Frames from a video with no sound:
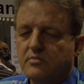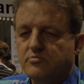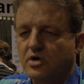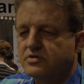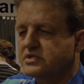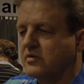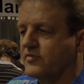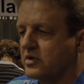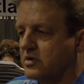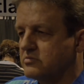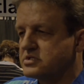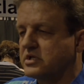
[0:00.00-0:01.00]
Most of the
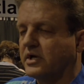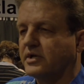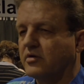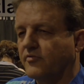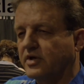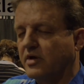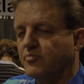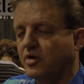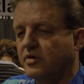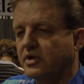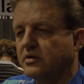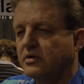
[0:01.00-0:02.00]
coastline of
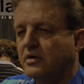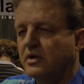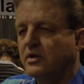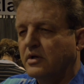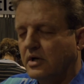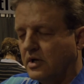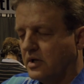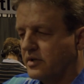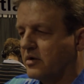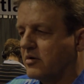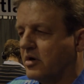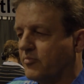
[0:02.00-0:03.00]
Cambodia,
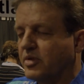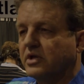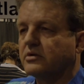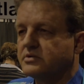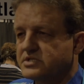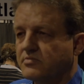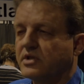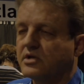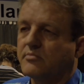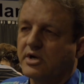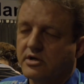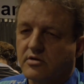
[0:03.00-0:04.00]
there are peatlands within
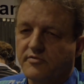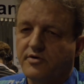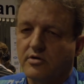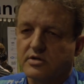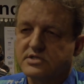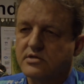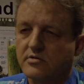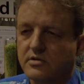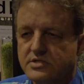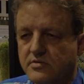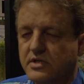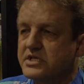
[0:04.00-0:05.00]
the mangrove forest.
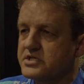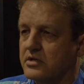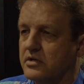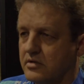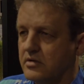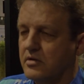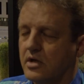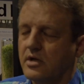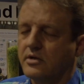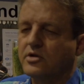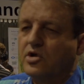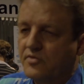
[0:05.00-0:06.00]
So these are
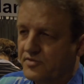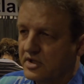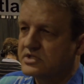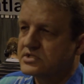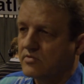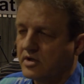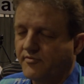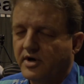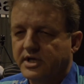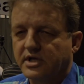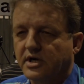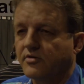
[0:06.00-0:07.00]
new things that we're
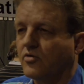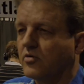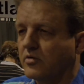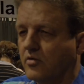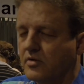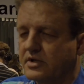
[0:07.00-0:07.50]
finding out all